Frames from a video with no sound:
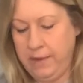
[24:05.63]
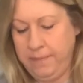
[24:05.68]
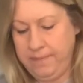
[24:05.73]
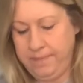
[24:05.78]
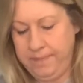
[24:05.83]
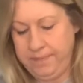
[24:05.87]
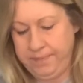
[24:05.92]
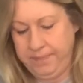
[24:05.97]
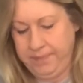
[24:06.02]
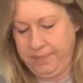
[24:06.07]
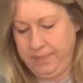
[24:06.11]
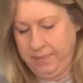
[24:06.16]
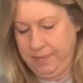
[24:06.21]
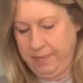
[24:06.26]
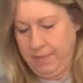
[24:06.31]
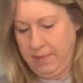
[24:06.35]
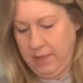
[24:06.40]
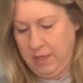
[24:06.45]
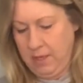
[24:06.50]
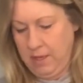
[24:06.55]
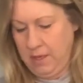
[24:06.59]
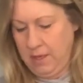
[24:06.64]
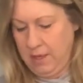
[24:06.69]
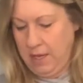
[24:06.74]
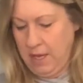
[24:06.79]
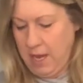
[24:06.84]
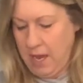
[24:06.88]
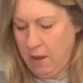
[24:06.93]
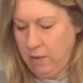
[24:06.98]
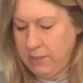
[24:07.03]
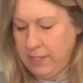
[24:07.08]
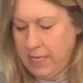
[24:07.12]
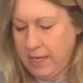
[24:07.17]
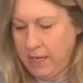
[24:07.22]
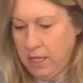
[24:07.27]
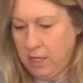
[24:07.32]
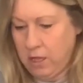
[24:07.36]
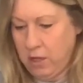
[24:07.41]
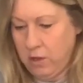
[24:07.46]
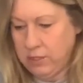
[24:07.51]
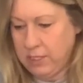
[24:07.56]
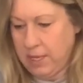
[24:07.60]
I'll take a
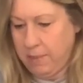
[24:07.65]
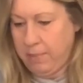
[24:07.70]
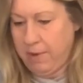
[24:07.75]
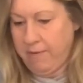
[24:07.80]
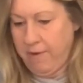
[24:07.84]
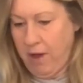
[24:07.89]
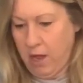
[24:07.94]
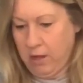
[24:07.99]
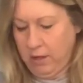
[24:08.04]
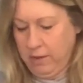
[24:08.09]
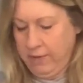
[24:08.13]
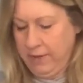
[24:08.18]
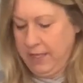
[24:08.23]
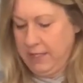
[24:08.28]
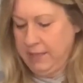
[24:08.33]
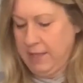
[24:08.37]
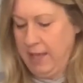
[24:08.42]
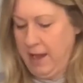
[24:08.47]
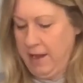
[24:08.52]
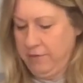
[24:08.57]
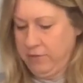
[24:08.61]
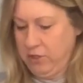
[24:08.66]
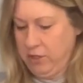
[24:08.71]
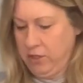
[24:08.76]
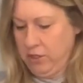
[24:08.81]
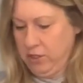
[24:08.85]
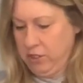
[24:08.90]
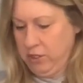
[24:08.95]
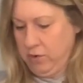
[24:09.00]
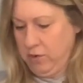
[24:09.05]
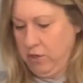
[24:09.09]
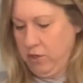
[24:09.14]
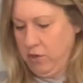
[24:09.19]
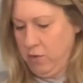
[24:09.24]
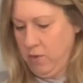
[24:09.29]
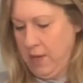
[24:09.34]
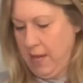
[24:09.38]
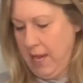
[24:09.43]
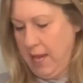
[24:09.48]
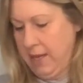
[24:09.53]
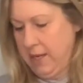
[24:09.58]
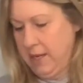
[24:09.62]
close-up of all of these after so you
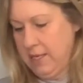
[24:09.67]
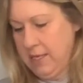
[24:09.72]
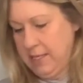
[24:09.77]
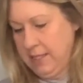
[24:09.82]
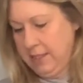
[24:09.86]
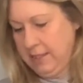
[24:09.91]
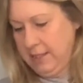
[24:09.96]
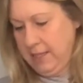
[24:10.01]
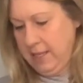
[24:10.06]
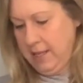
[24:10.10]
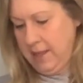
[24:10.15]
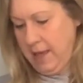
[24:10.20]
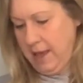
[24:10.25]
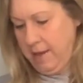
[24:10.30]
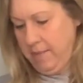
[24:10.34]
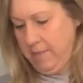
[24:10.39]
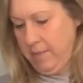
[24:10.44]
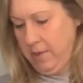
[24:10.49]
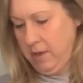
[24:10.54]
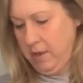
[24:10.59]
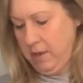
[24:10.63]
can see them.